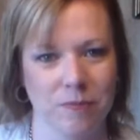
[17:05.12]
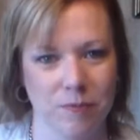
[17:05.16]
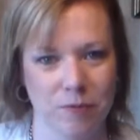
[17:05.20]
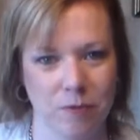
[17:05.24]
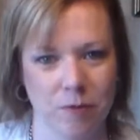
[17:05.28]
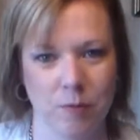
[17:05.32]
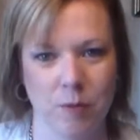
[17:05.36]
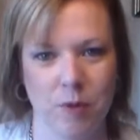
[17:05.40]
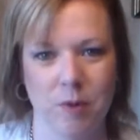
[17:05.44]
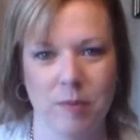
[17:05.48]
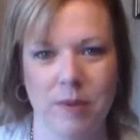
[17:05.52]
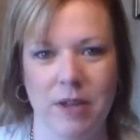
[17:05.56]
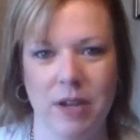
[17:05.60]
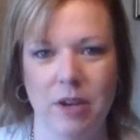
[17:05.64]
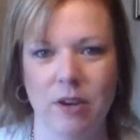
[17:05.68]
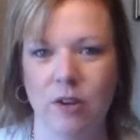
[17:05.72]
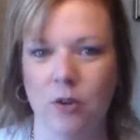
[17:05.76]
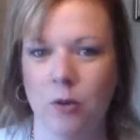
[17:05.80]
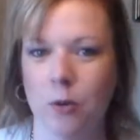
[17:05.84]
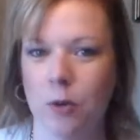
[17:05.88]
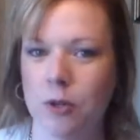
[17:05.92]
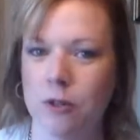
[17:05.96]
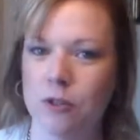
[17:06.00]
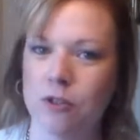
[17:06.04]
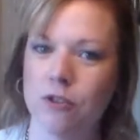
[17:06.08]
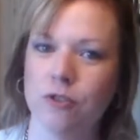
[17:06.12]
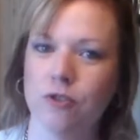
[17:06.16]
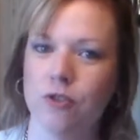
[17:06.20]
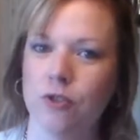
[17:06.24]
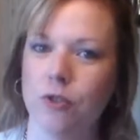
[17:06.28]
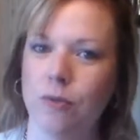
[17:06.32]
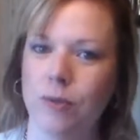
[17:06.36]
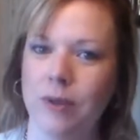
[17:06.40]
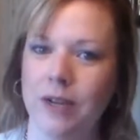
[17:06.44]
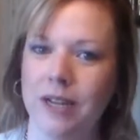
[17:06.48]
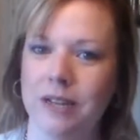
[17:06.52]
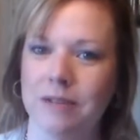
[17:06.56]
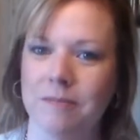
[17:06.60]
through Premier and order your
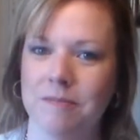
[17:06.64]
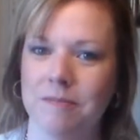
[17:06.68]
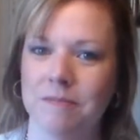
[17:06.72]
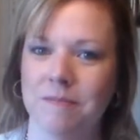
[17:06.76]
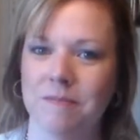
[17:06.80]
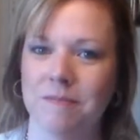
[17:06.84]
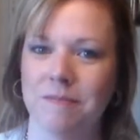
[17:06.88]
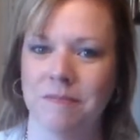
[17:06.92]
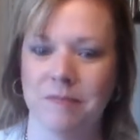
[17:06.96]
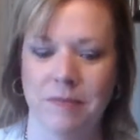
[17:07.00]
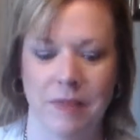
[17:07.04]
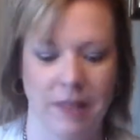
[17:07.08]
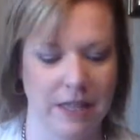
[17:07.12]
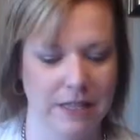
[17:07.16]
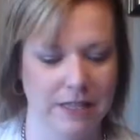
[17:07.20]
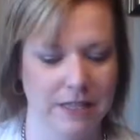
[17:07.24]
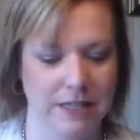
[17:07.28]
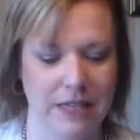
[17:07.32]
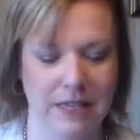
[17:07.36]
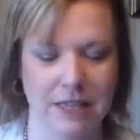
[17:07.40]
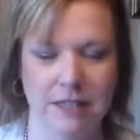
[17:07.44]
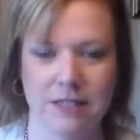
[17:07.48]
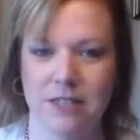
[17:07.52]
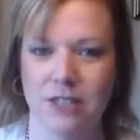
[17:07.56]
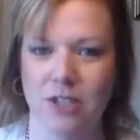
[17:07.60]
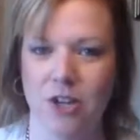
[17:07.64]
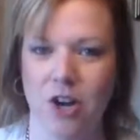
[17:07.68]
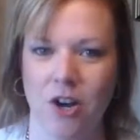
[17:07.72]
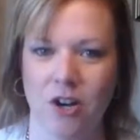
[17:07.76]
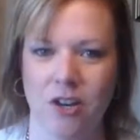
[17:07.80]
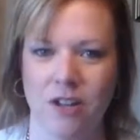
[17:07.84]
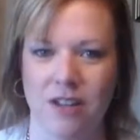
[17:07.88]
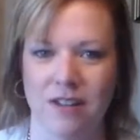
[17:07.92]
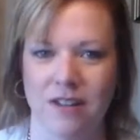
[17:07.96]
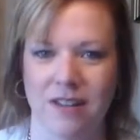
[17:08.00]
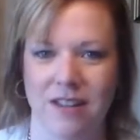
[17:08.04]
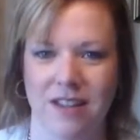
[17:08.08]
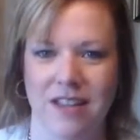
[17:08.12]
jewelry. Let's get
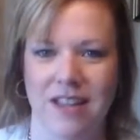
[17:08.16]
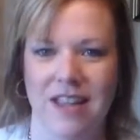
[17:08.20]
started.